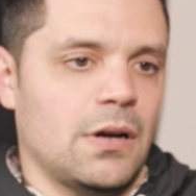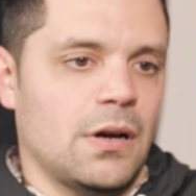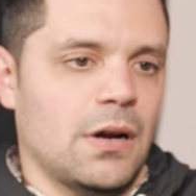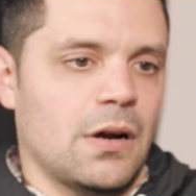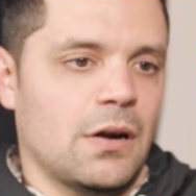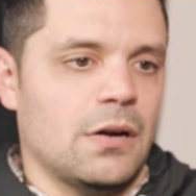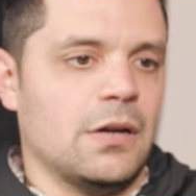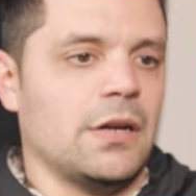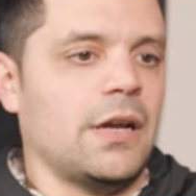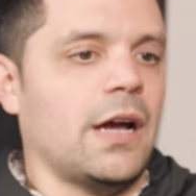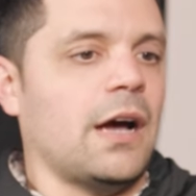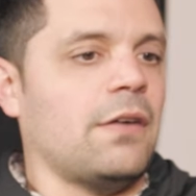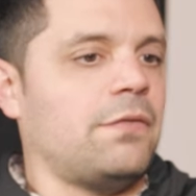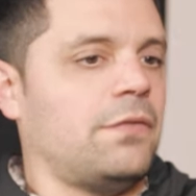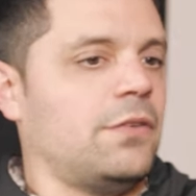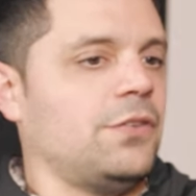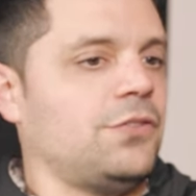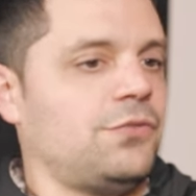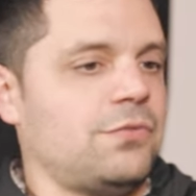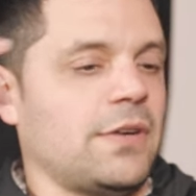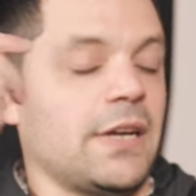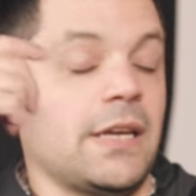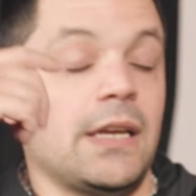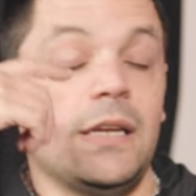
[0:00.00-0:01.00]
our
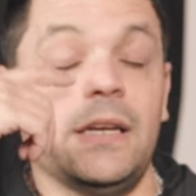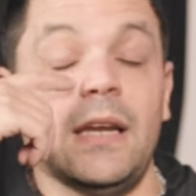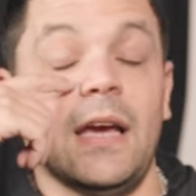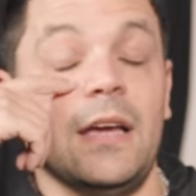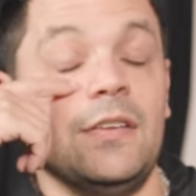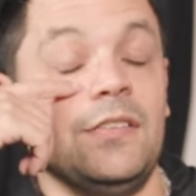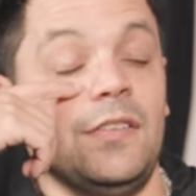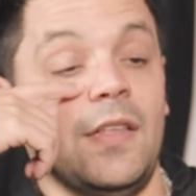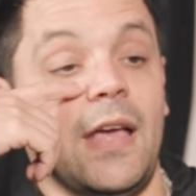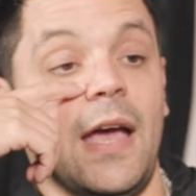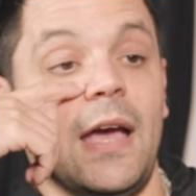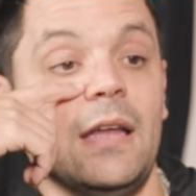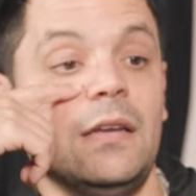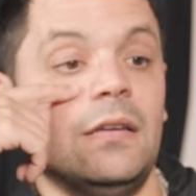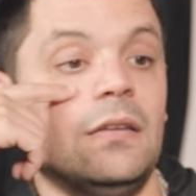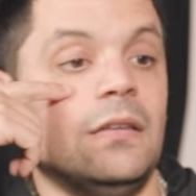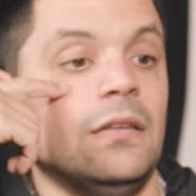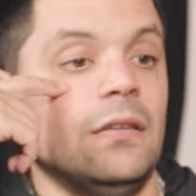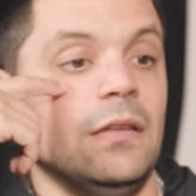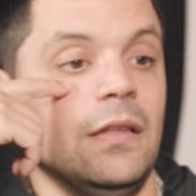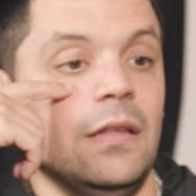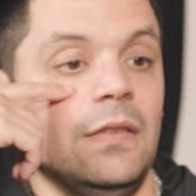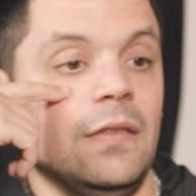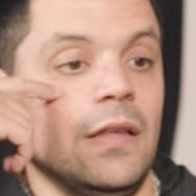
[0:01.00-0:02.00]
golfers recognize that
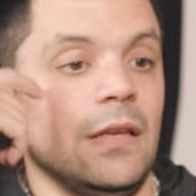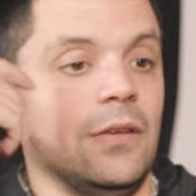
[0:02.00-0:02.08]
and, and,